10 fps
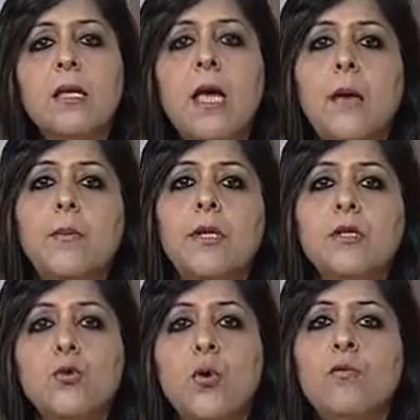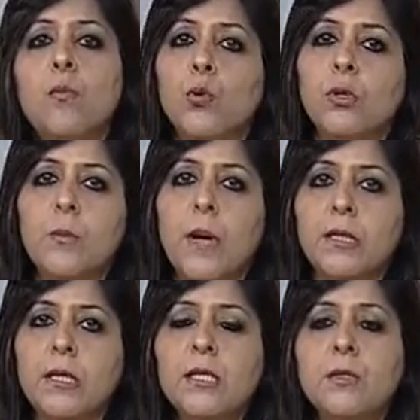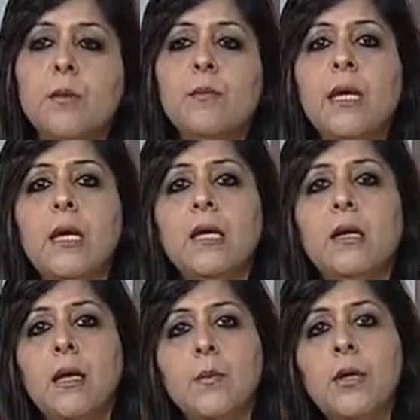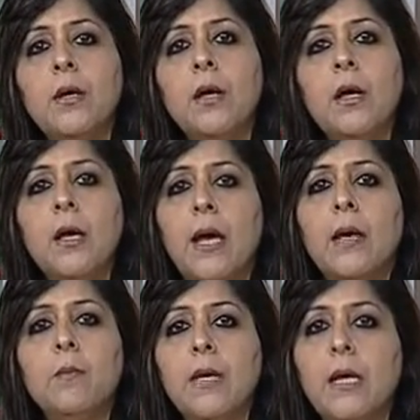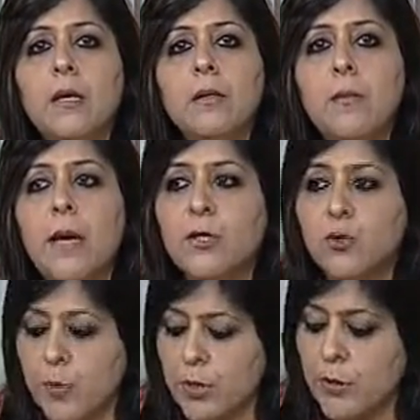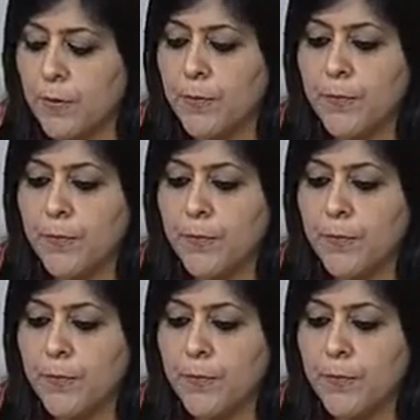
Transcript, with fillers: the happiness of both the parties be it labor and be it the management